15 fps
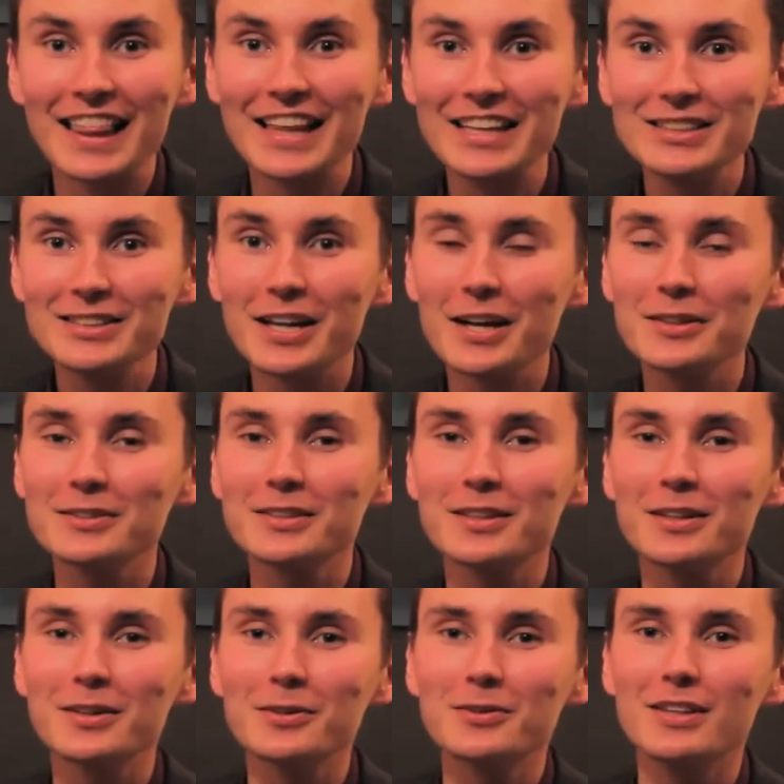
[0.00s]
These titles
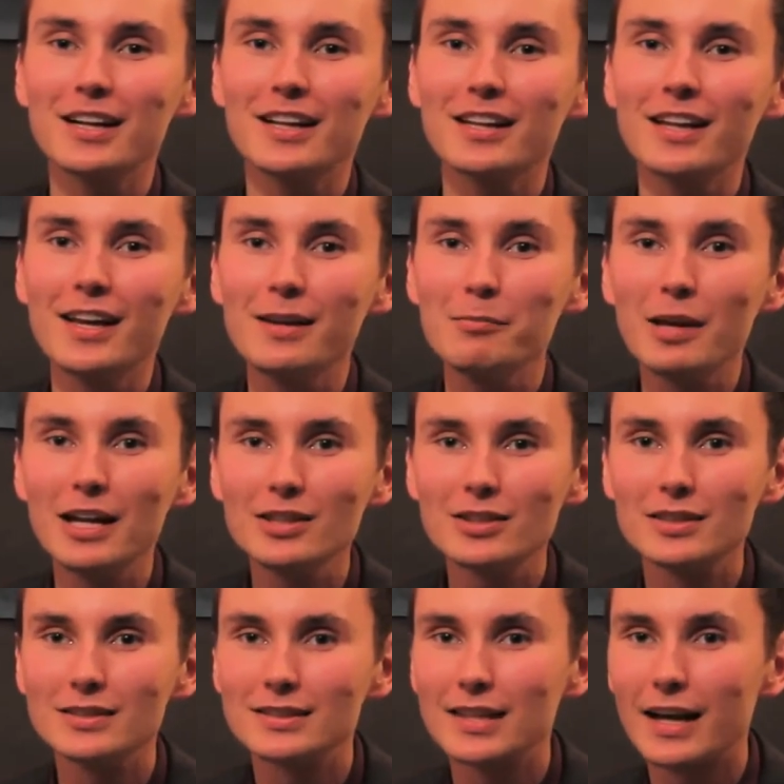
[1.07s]
include the
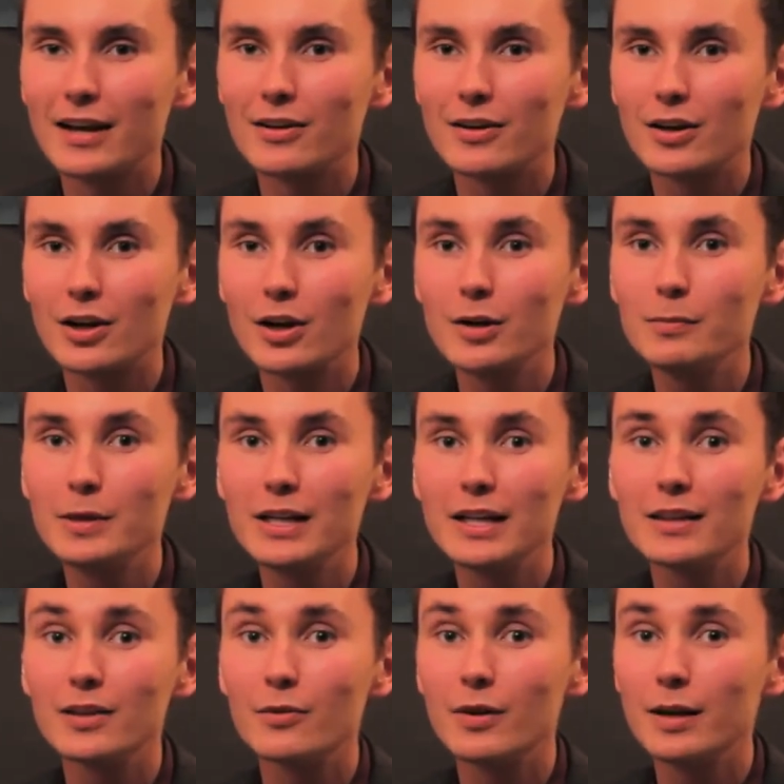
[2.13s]
claymation-style Kirby
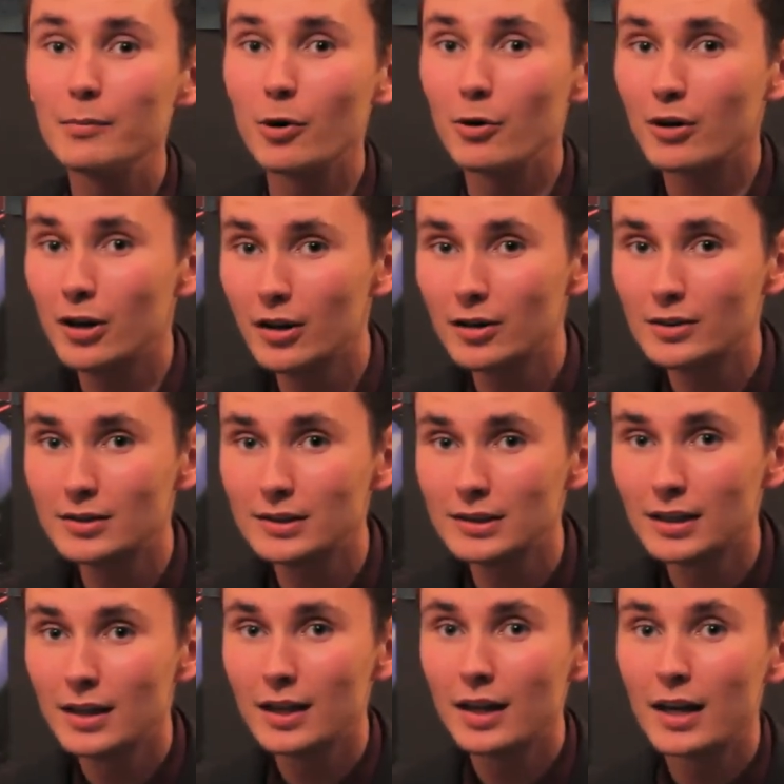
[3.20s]
and the Rainbow
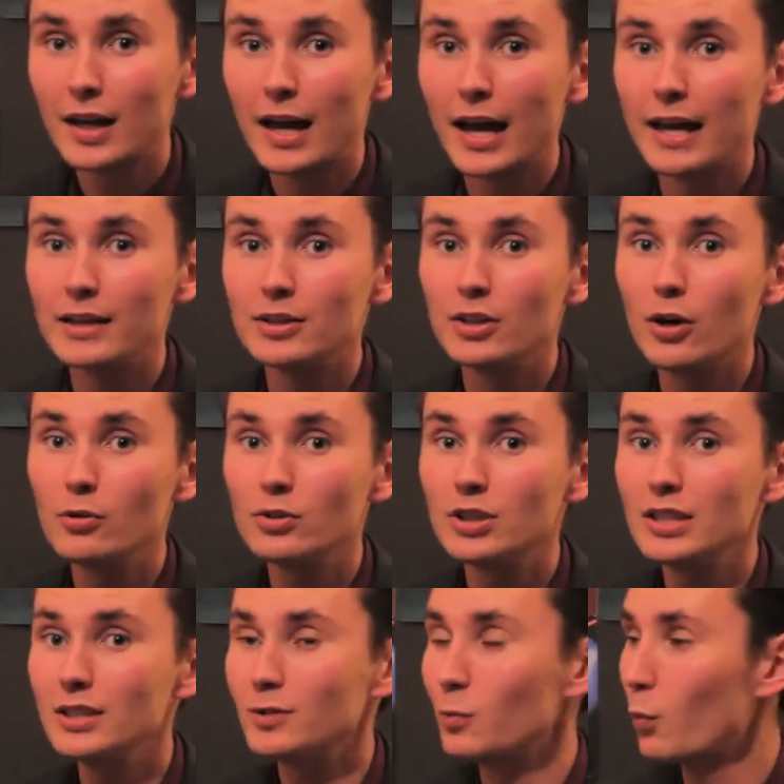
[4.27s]
Curse and
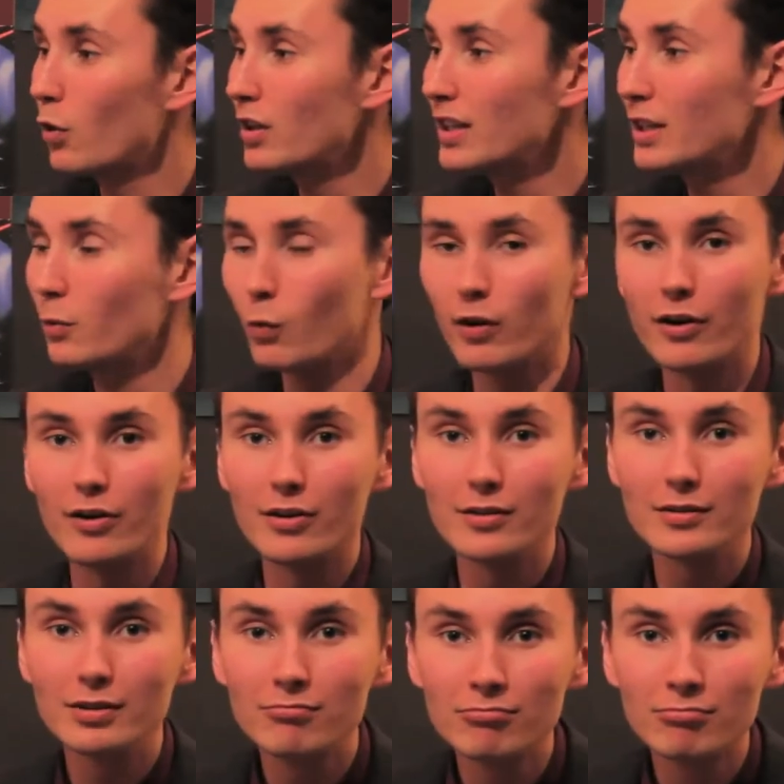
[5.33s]
Yoshi's Woolly
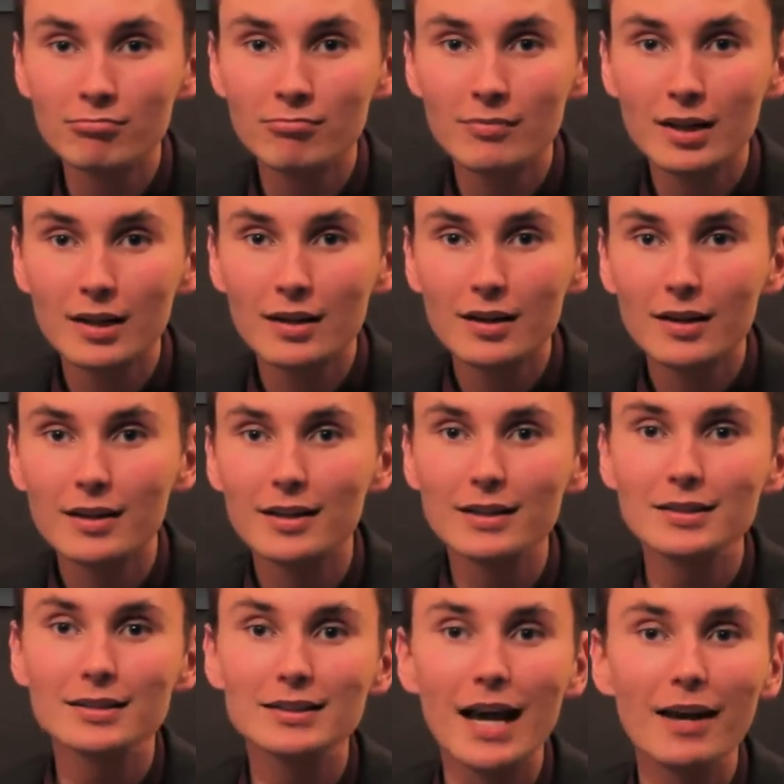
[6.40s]
World.
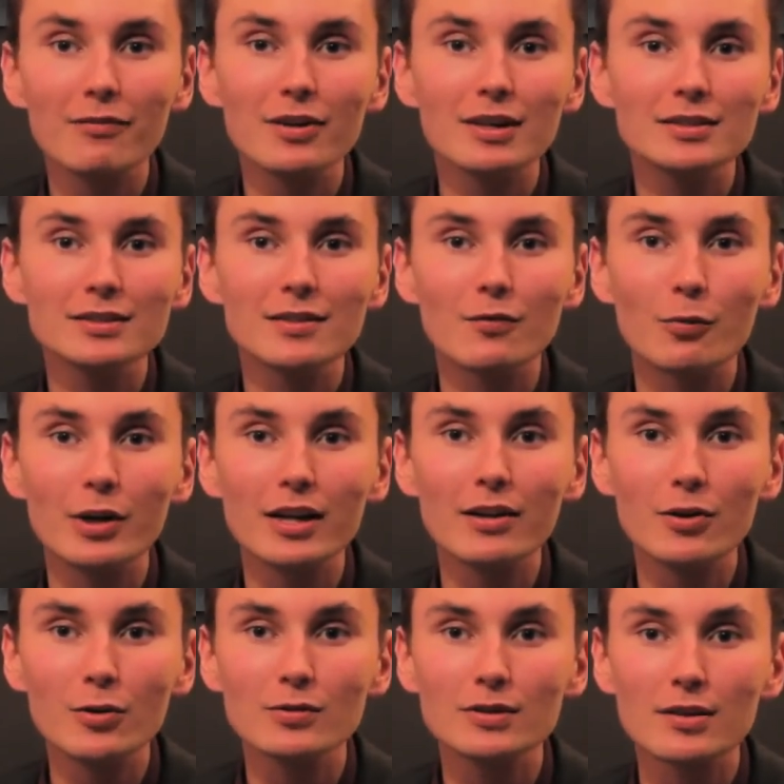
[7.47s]
This is evidence of
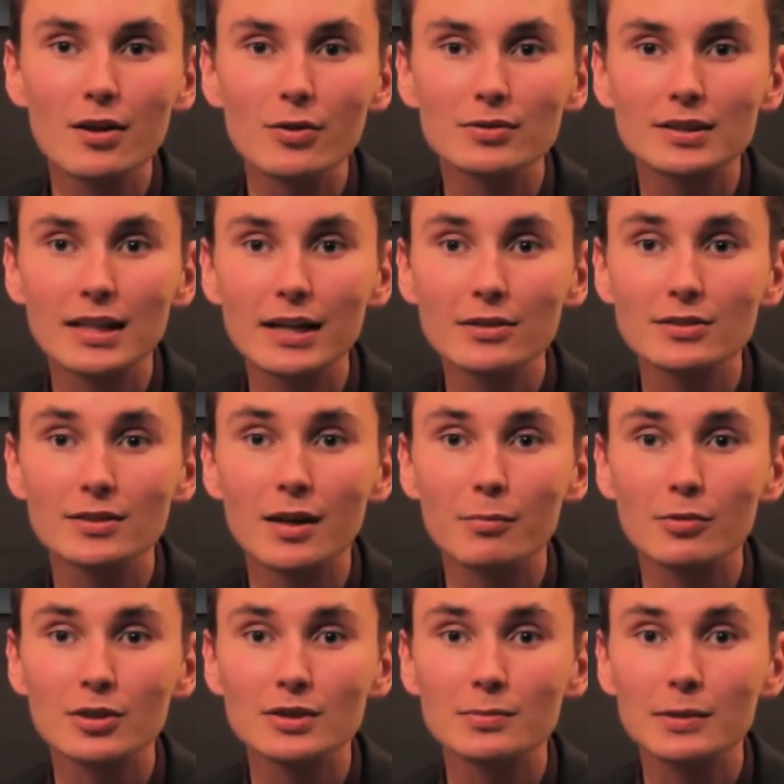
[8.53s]
Wii U's low sales
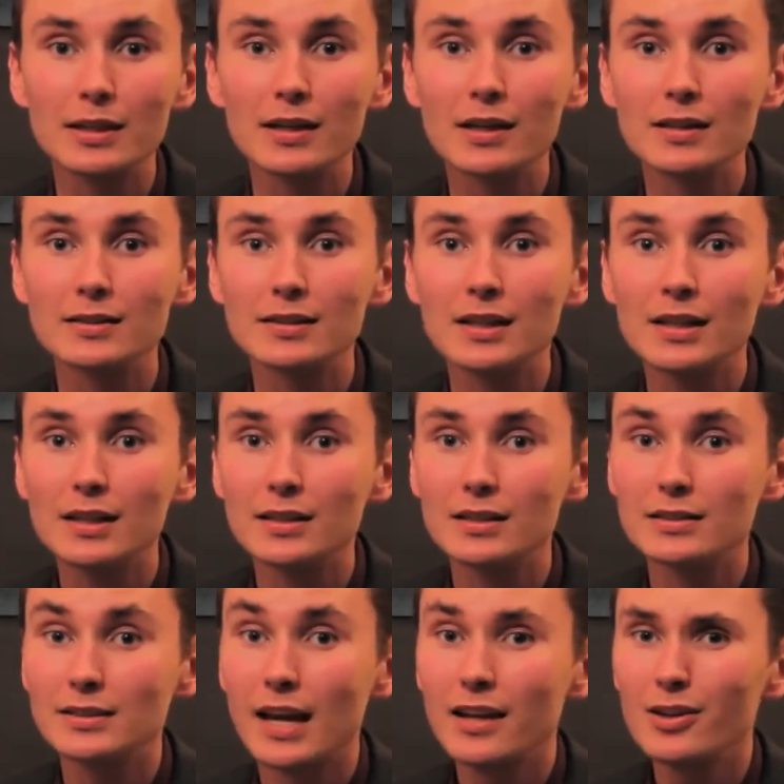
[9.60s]
numbers because
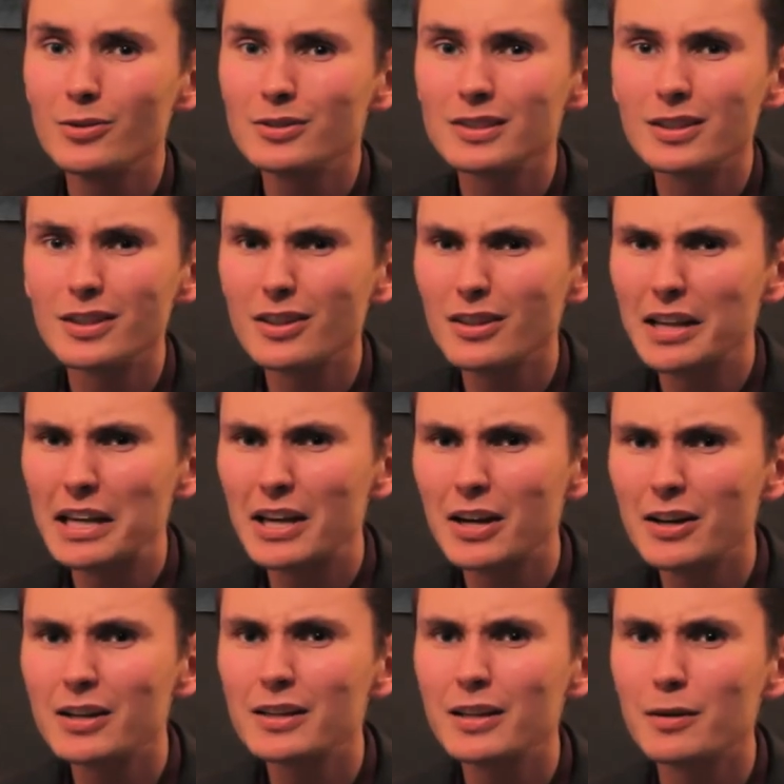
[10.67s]
Nintendo is clearly
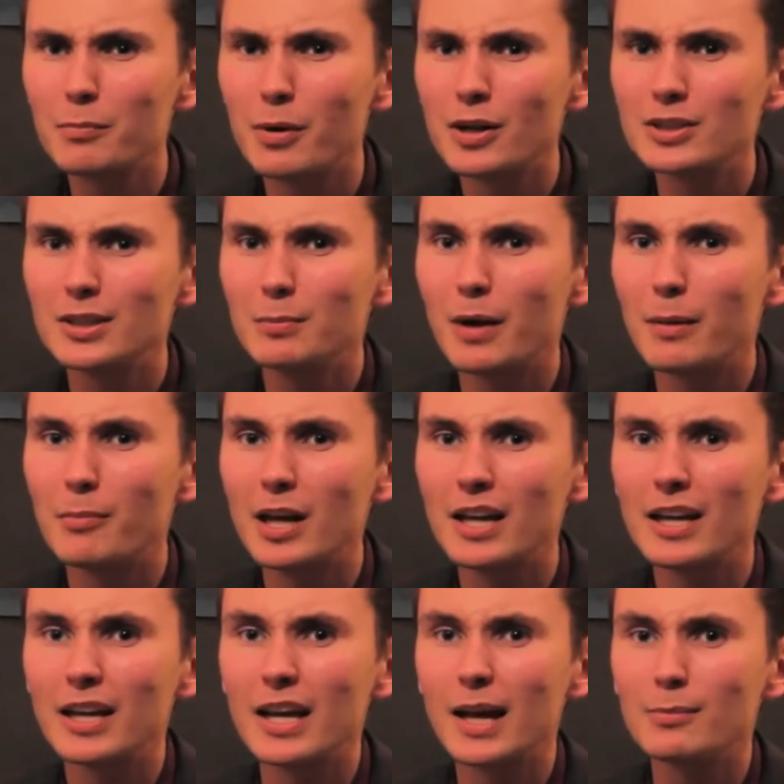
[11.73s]
cutting their budget by
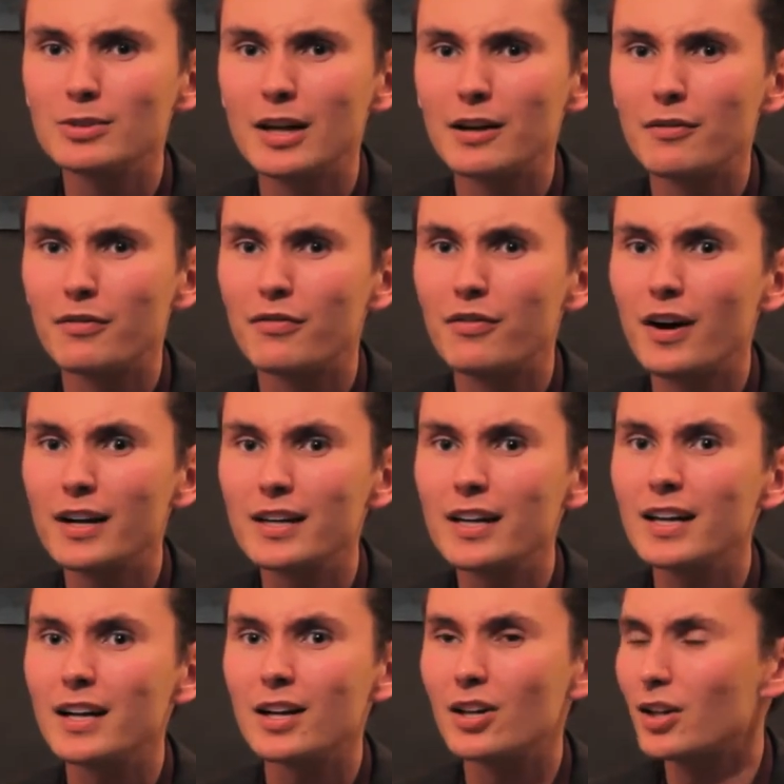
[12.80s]
making games out of
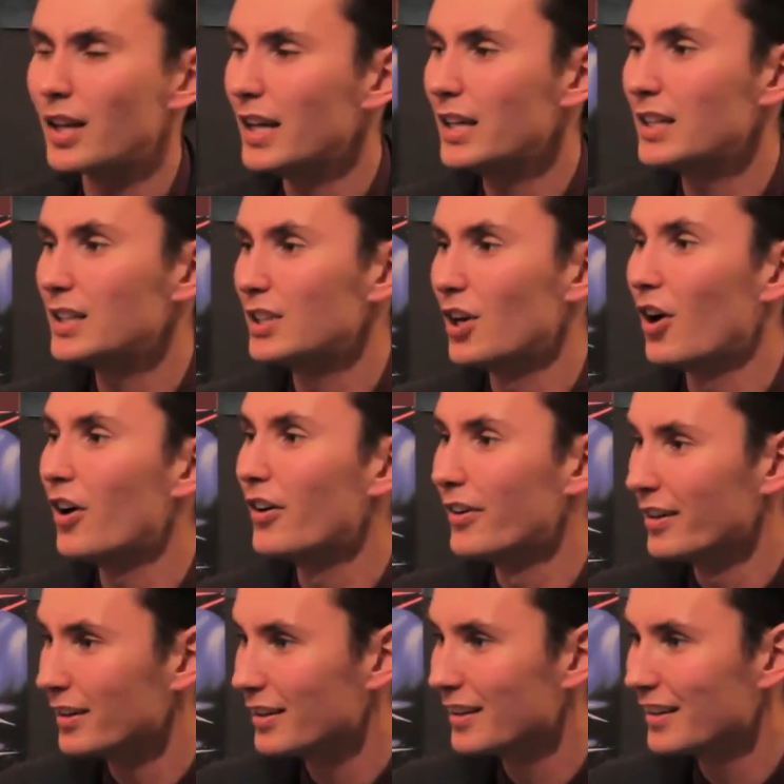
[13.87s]
f***ing clay and yarn.